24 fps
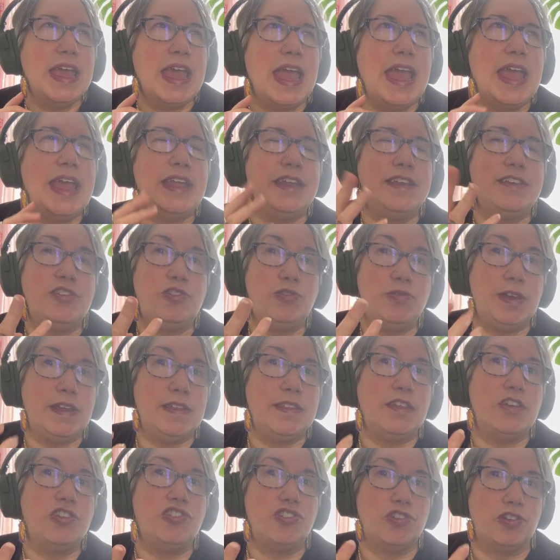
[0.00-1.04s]
and doing
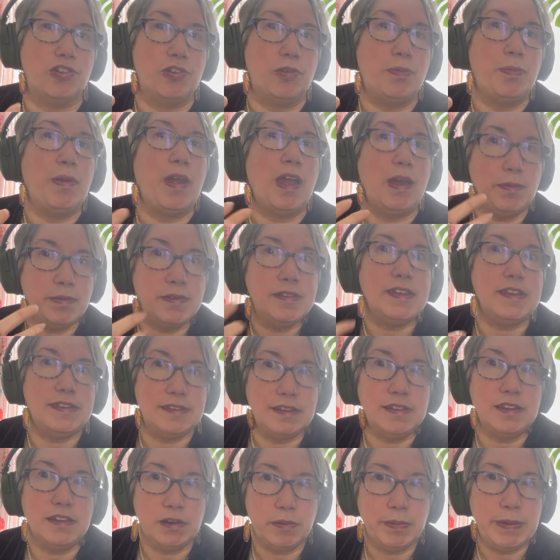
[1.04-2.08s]
the journal prompts, it's a
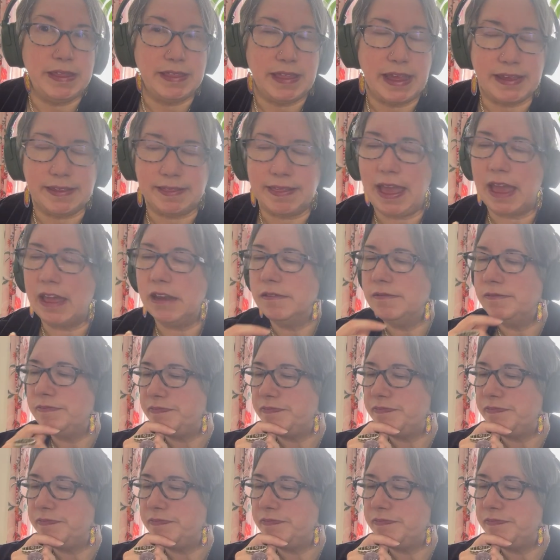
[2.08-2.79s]
little bit like that.